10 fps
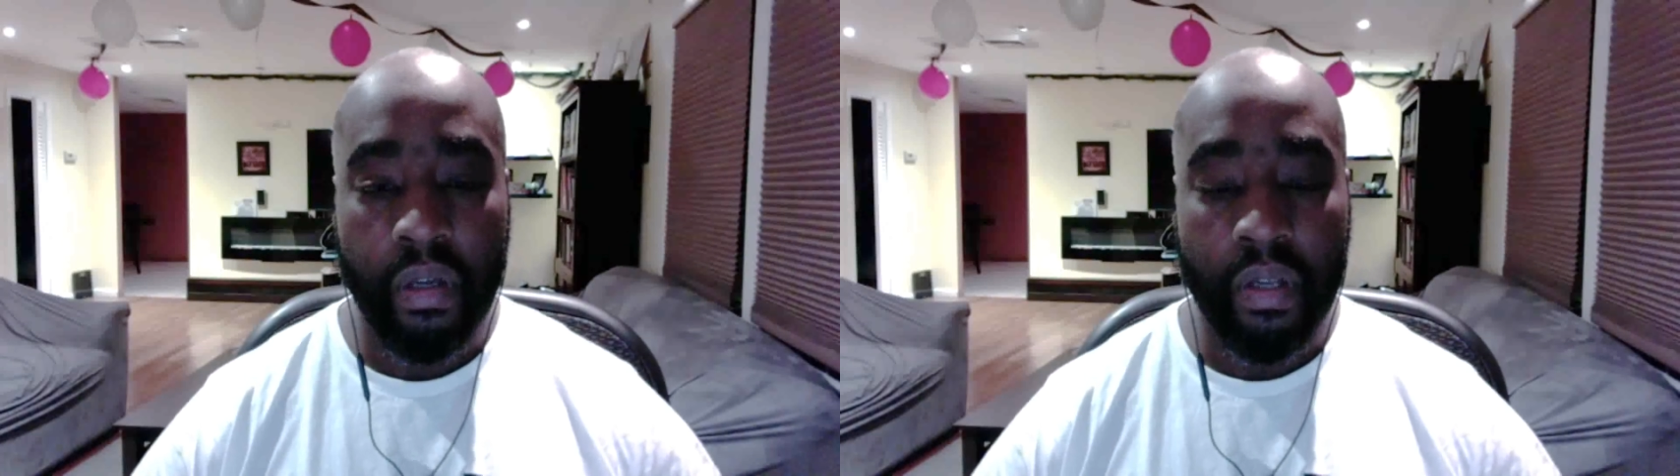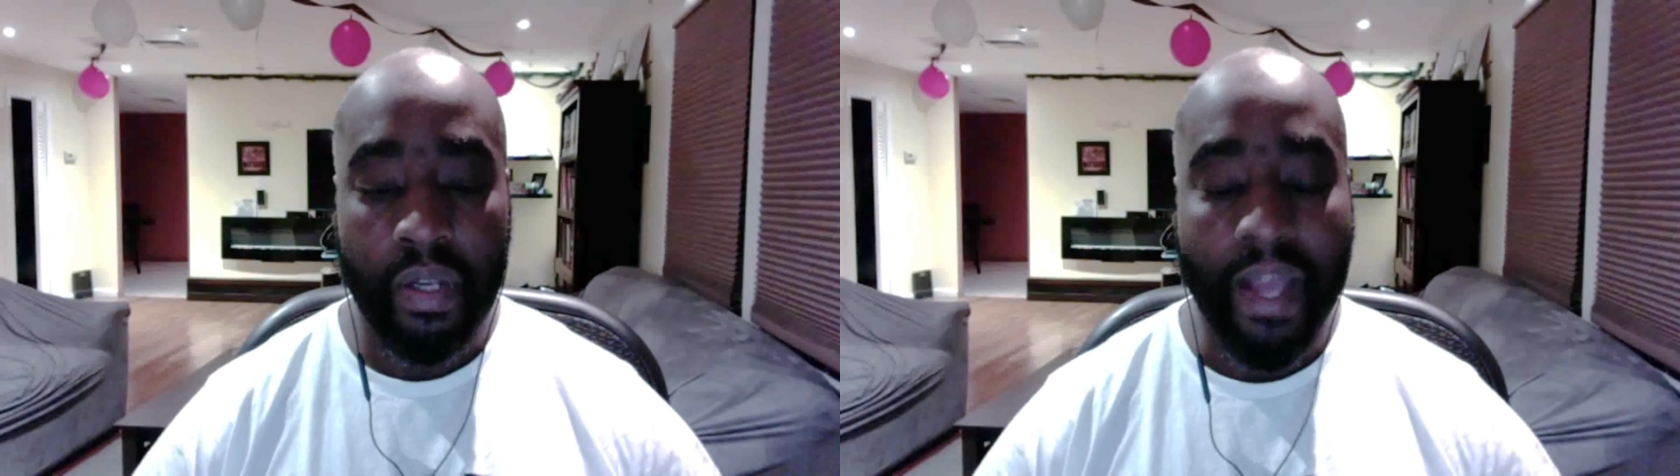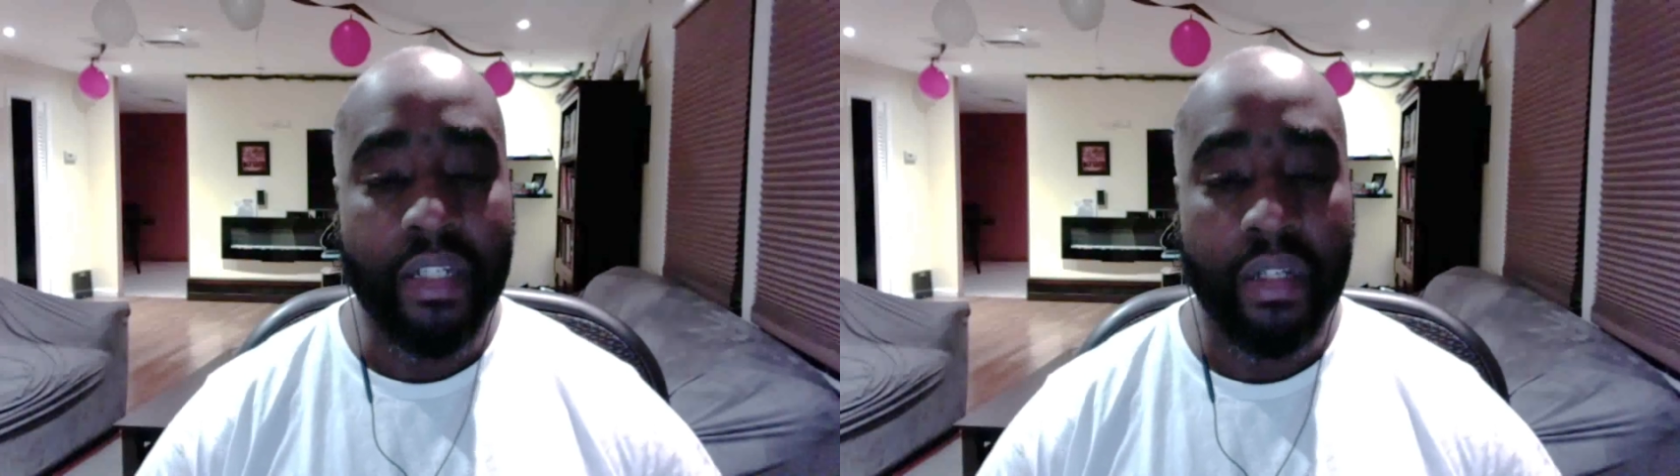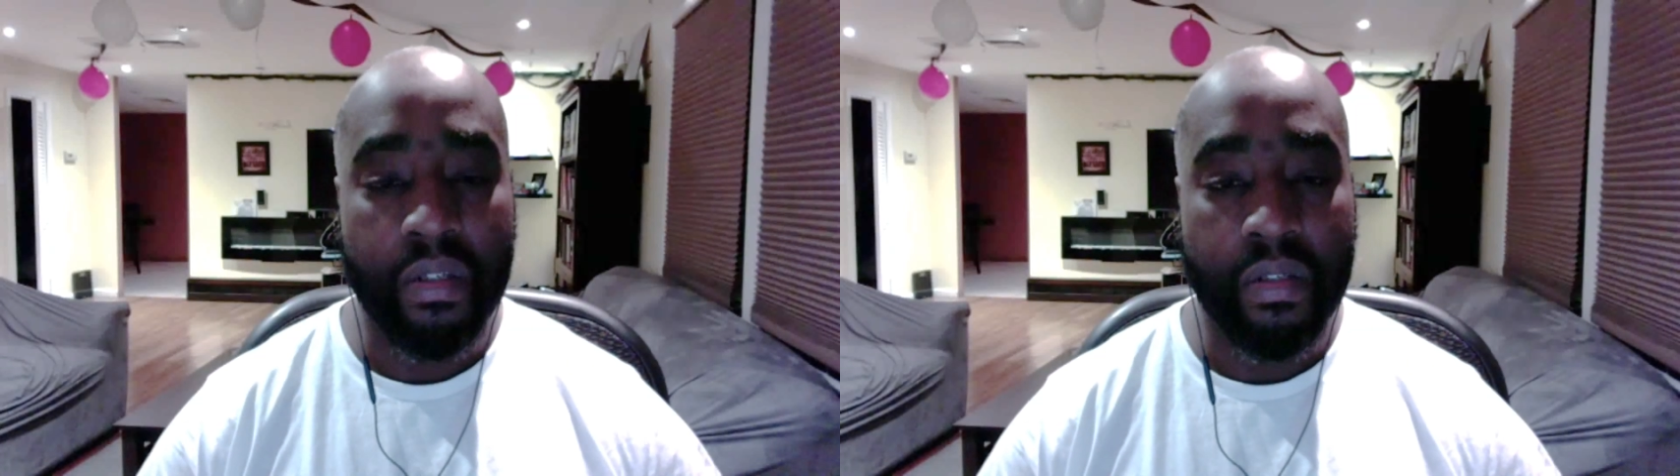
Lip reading: not just